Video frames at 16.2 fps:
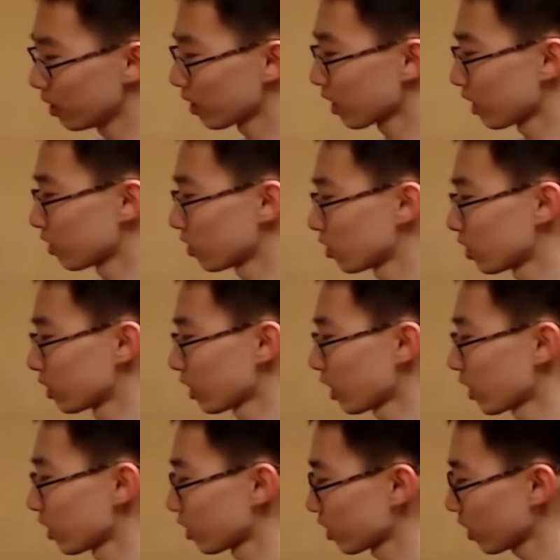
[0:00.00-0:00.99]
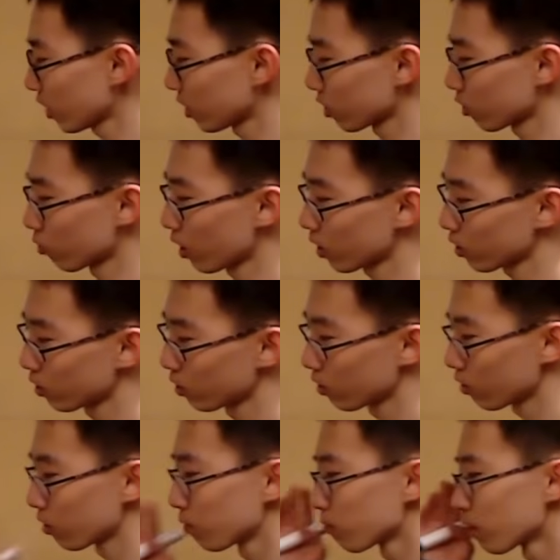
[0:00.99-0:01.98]
that this entire side is
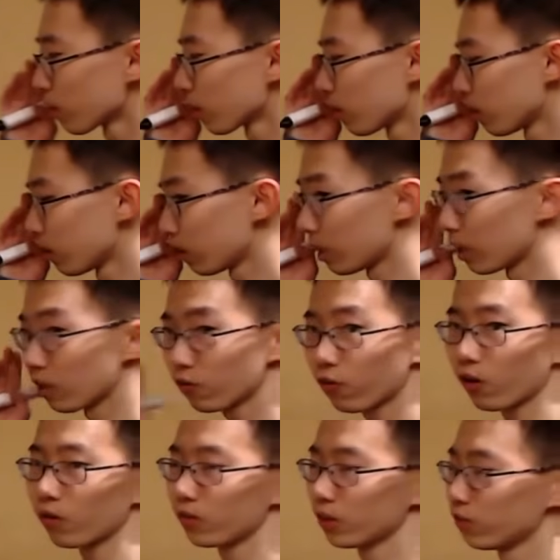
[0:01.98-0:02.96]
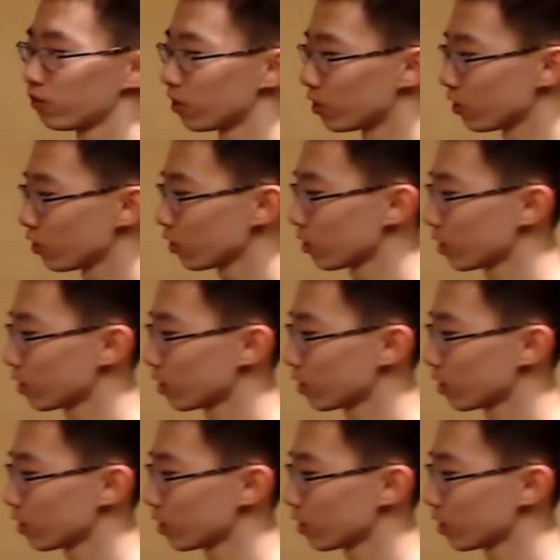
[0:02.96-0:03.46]
rational. Therefore, we've deduced